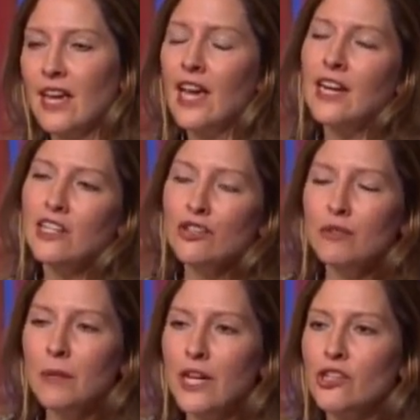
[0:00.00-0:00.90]
And I just
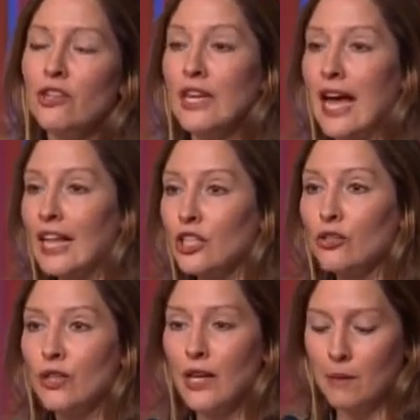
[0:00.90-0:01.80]
remind you to
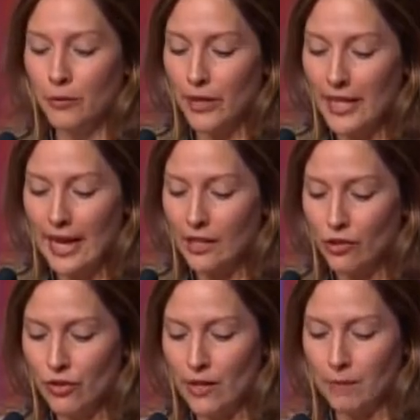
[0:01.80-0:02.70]
calendar them and
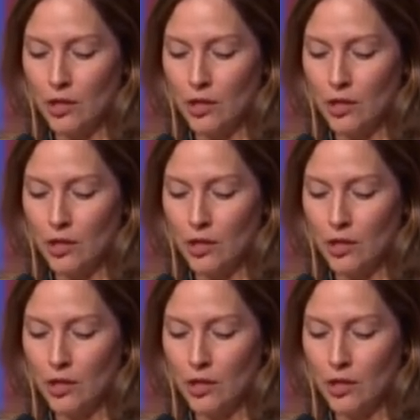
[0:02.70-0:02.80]
recalendar them.